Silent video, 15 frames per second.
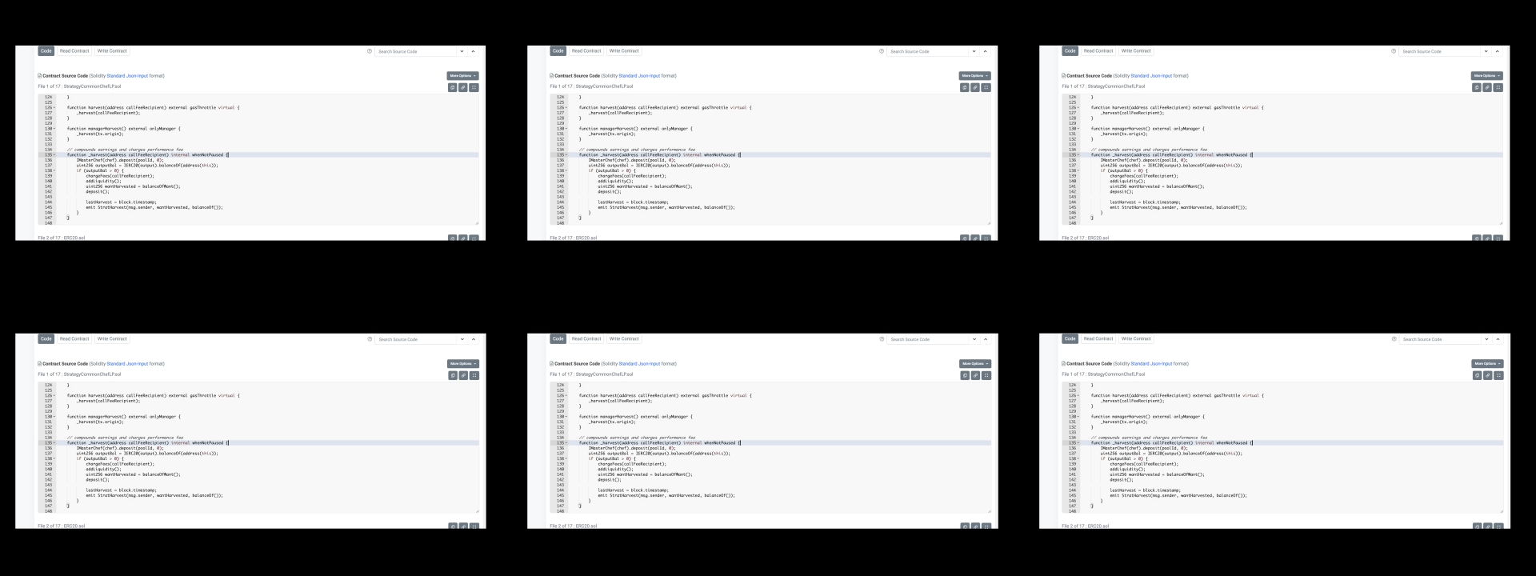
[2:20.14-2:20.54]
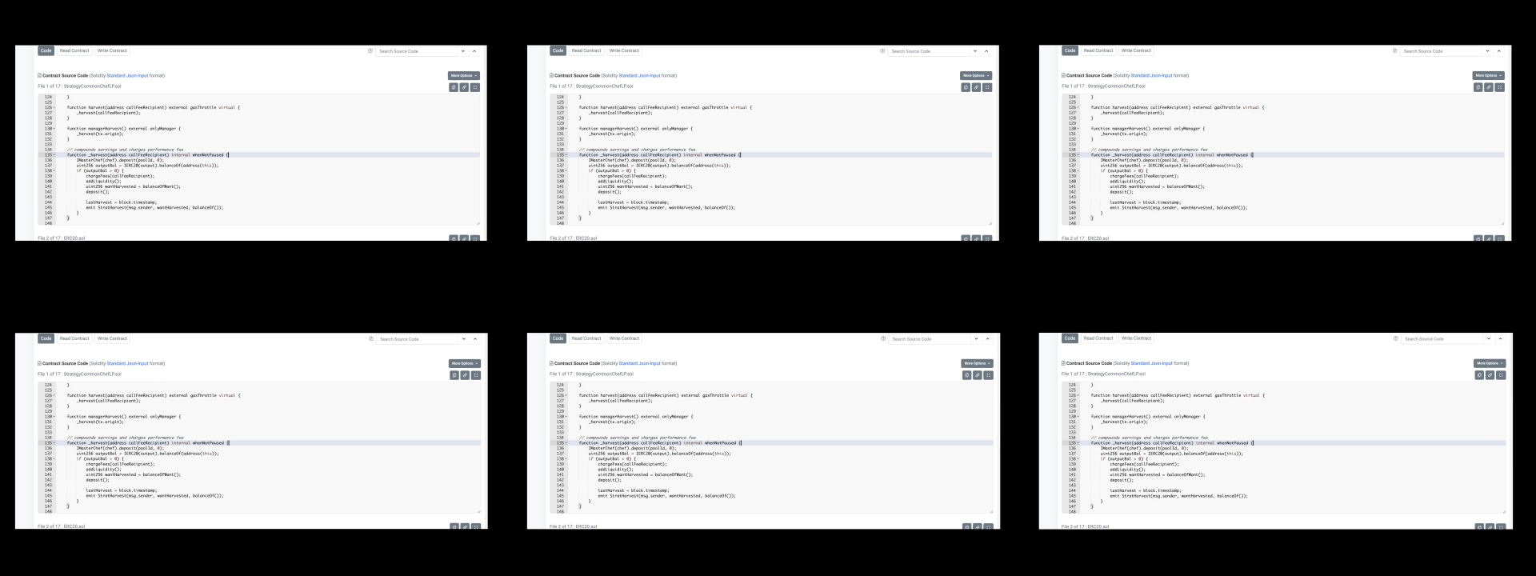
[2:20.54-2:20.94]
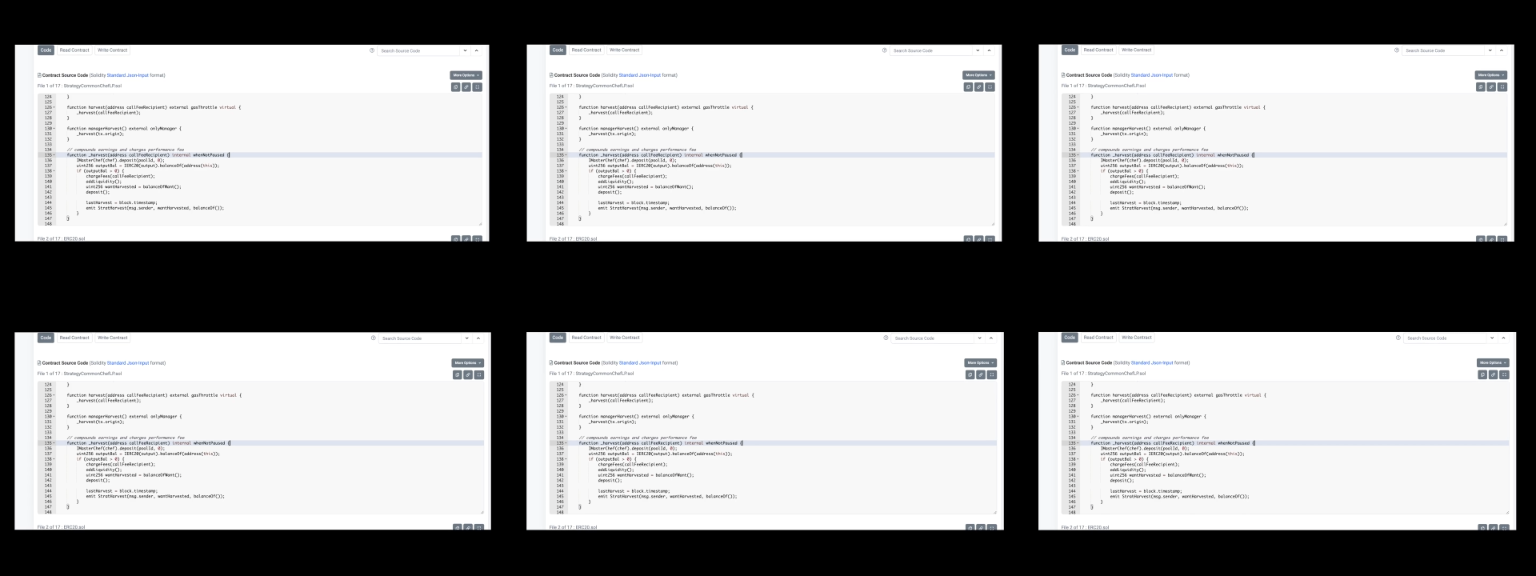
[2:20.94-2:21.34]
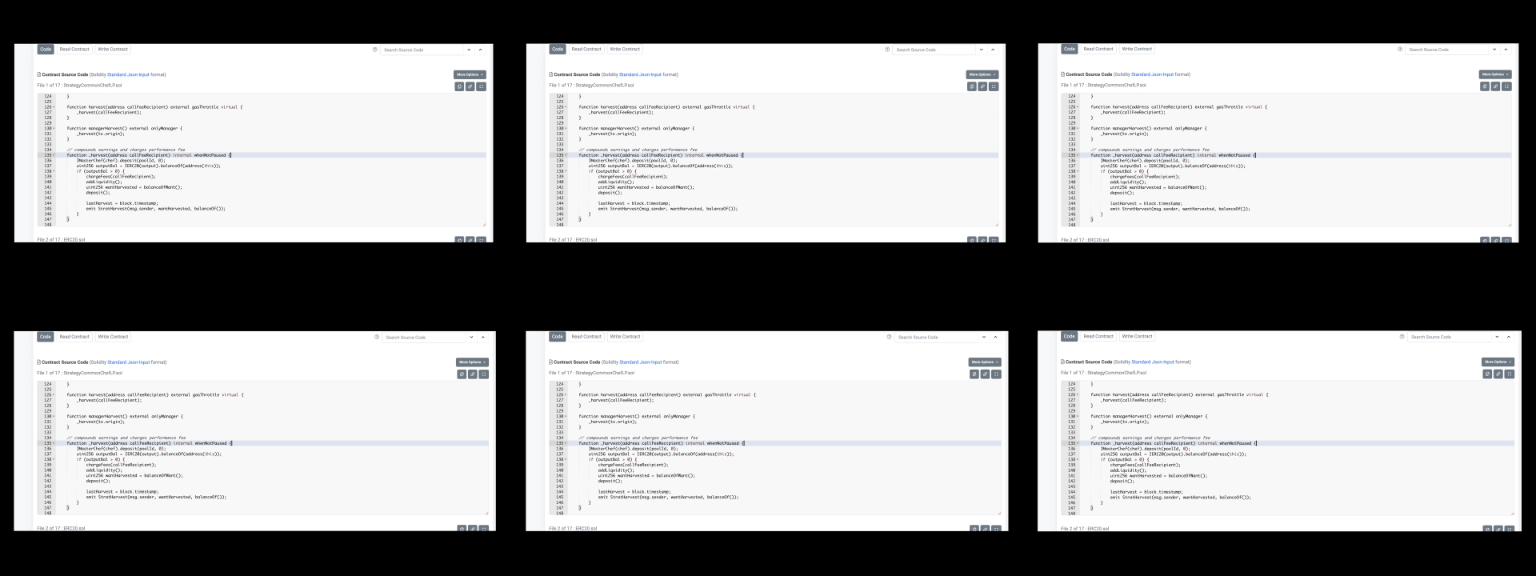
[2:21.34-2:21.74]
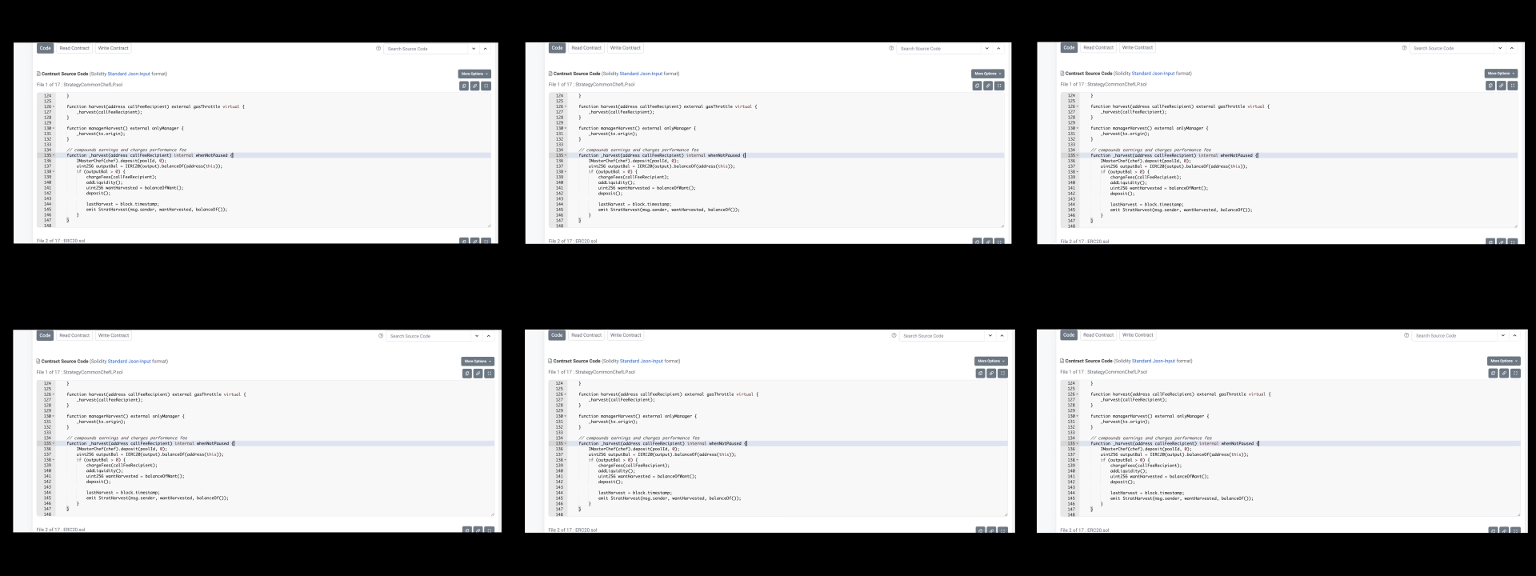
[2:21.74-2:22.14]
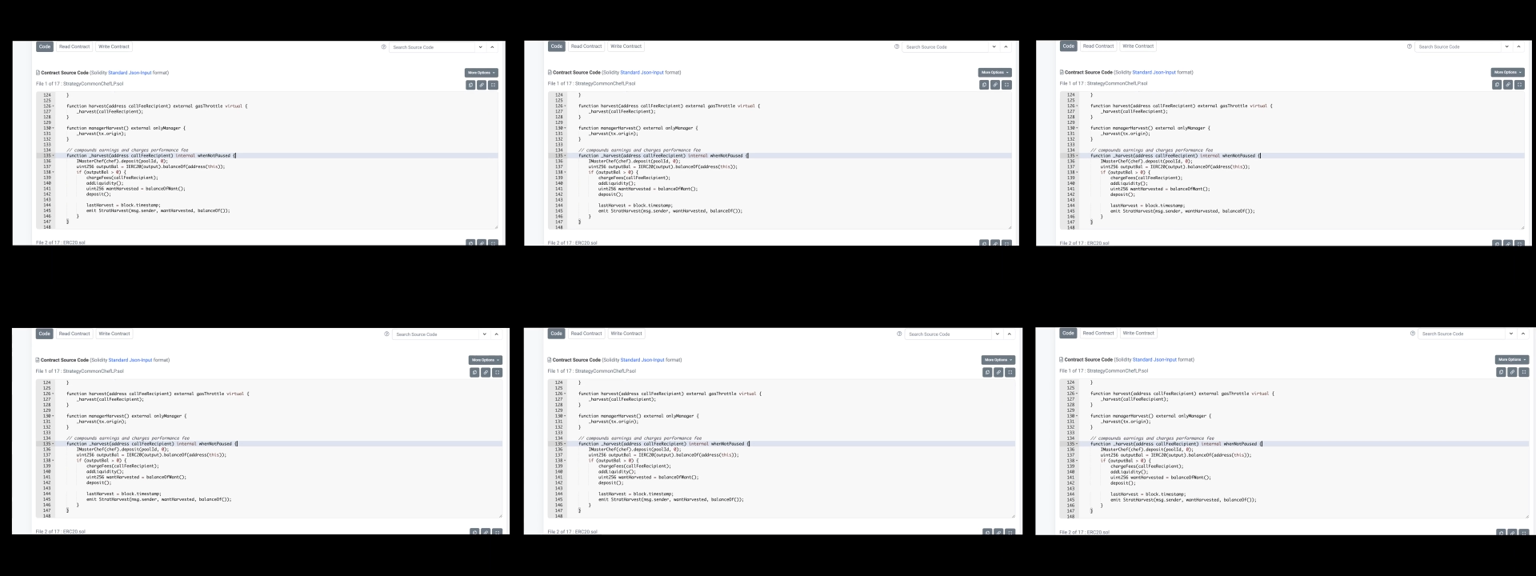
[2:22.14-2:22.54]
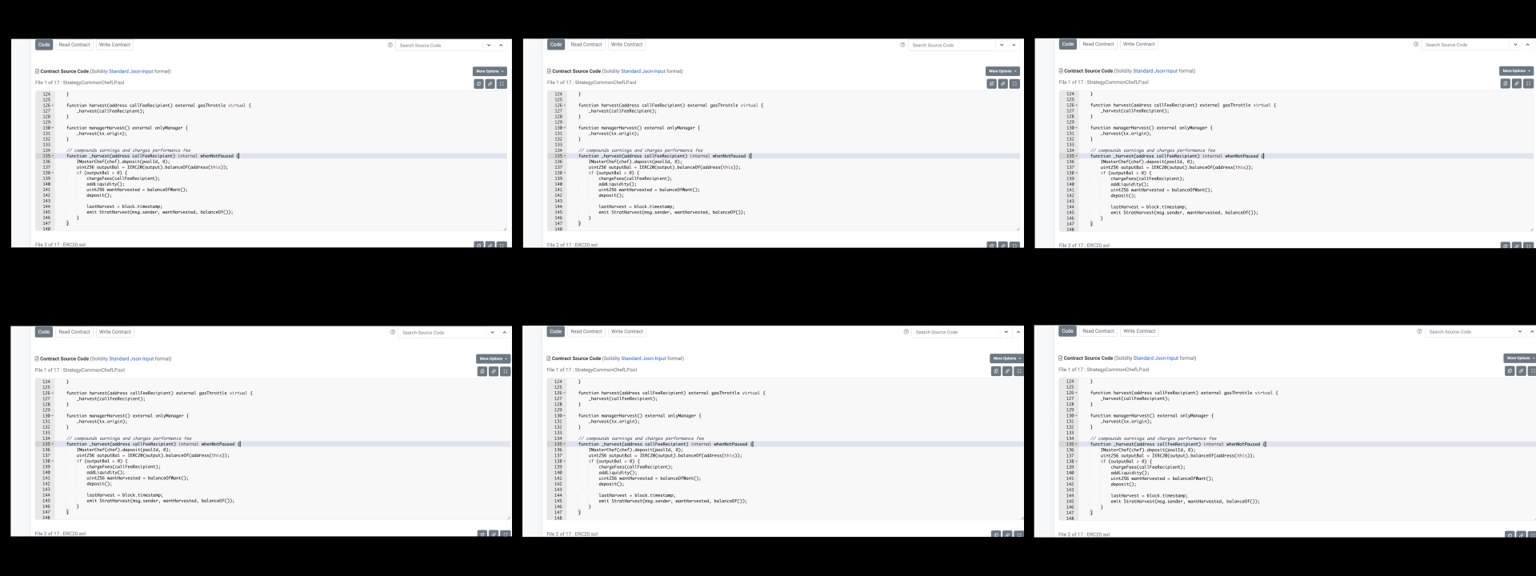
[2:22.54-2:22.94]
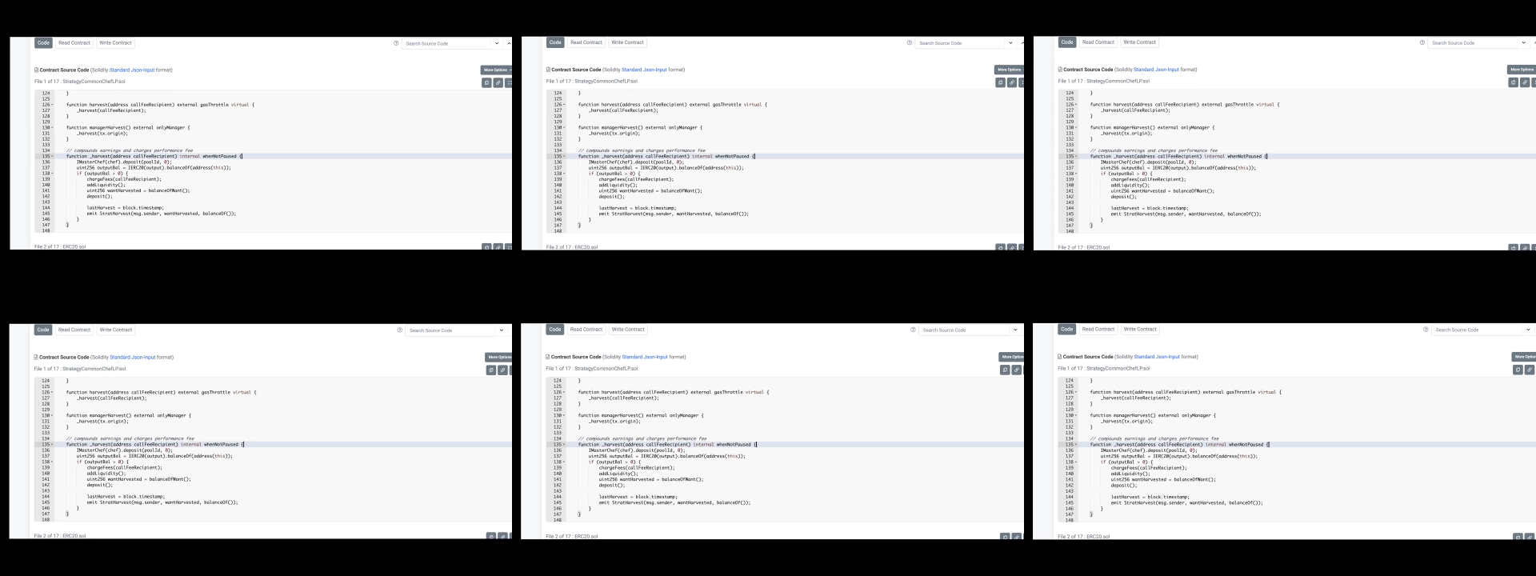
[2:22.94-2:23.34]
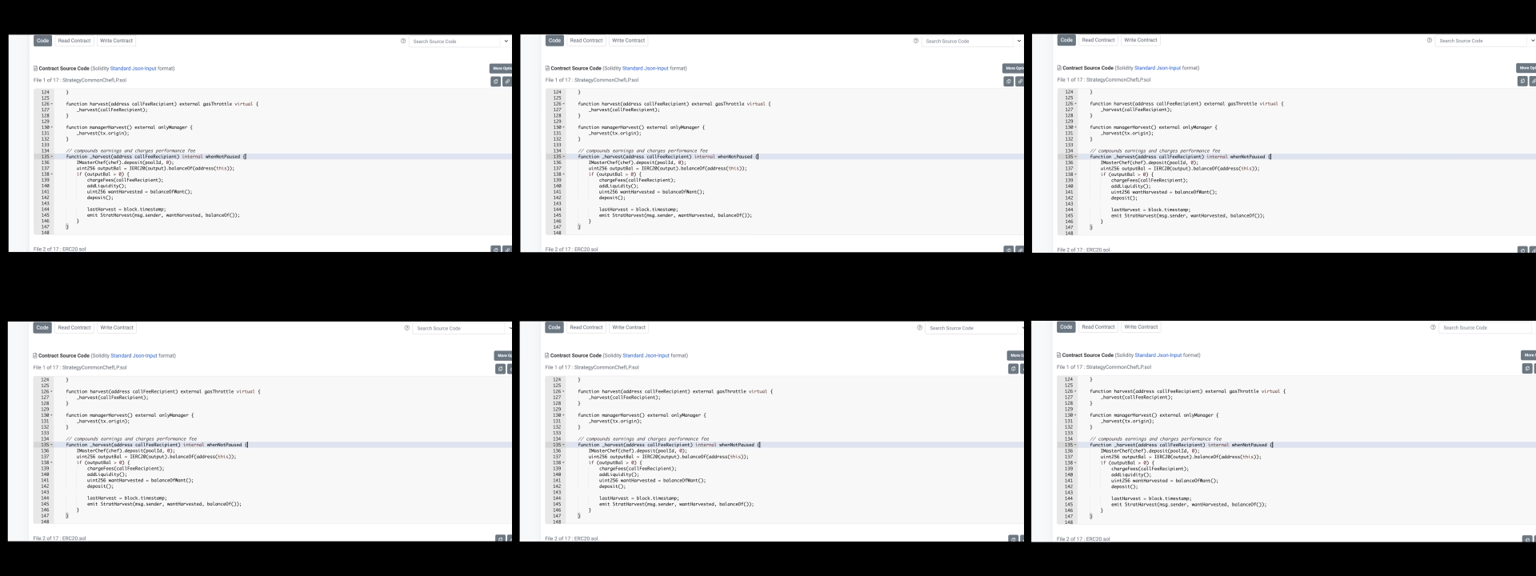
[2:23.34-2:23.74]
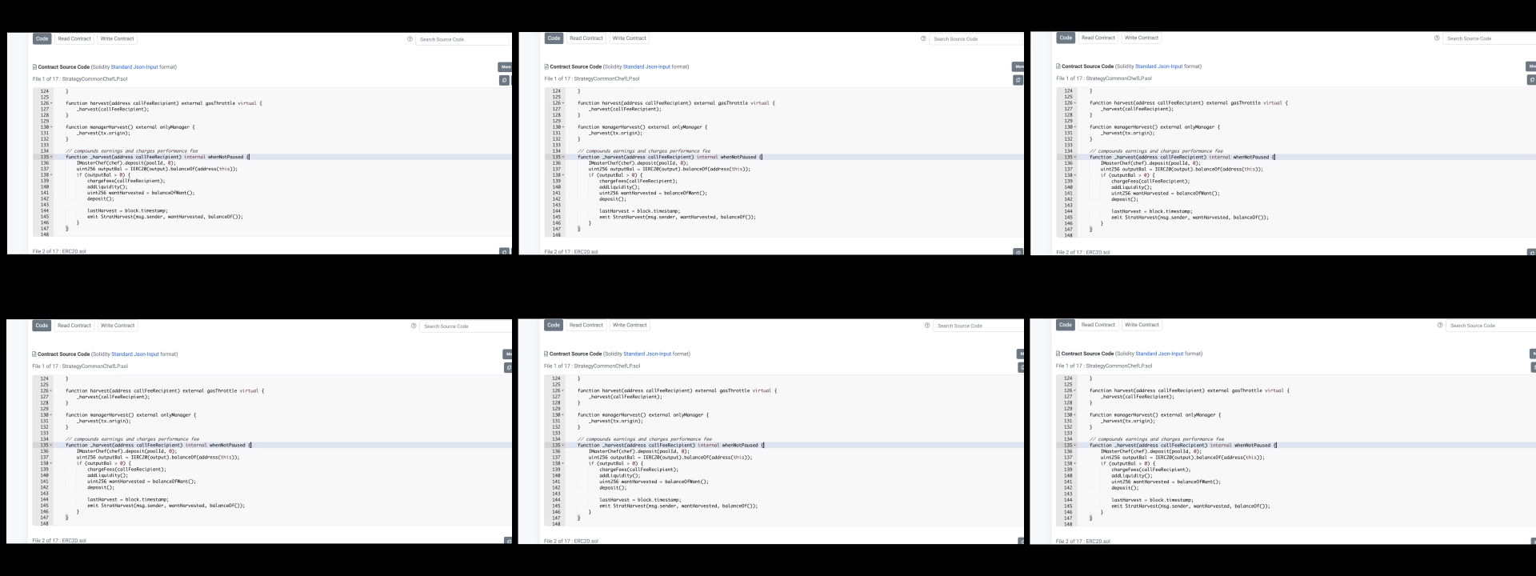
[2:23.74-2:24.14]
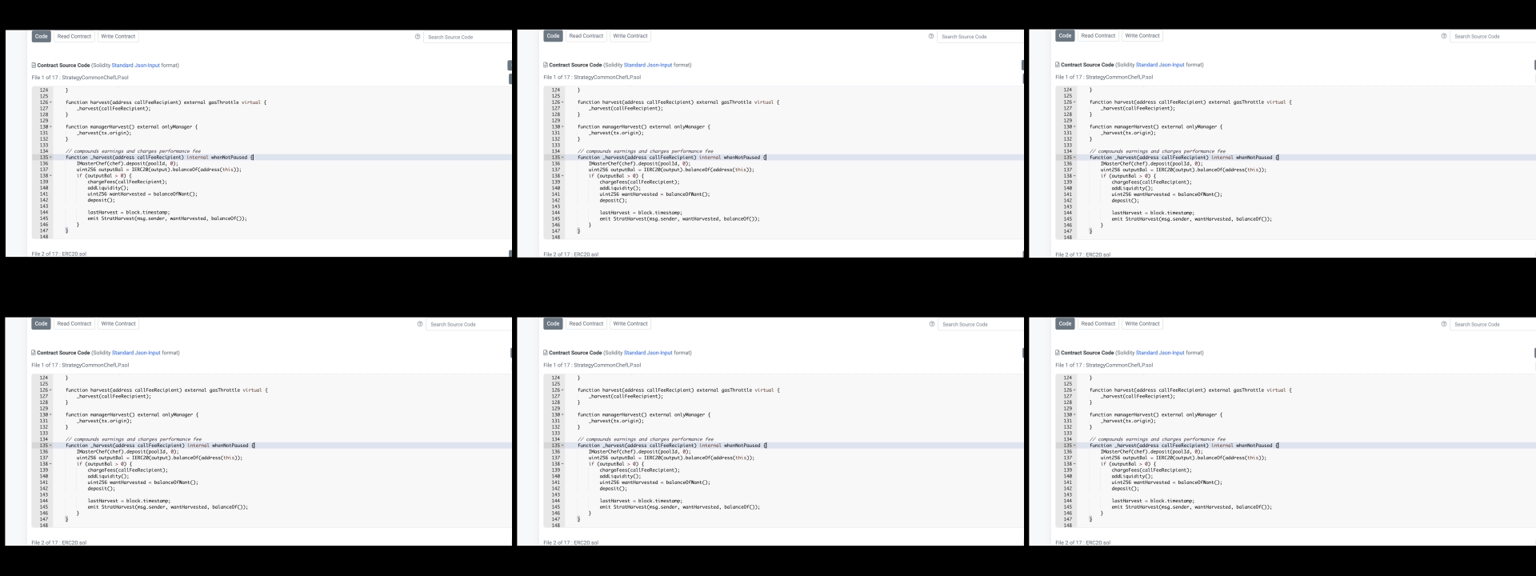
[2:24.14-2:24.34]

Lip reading: Nobody's mouth can be seen.